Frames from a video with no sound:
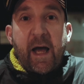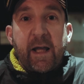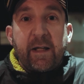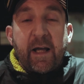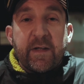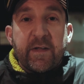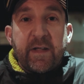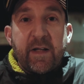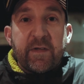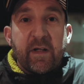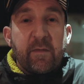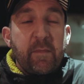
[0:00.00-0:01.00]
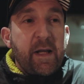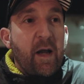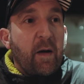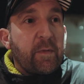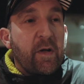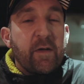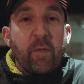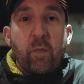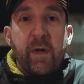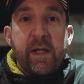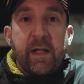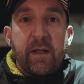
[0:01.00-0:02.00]
and as it stands at the minute, I'm kind of a
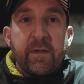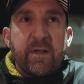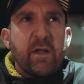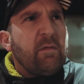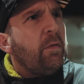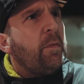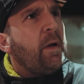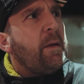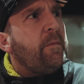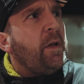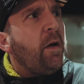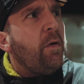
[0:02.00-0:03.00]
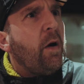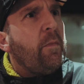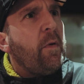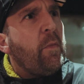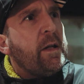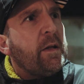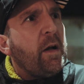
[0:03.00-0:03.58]
week into, a week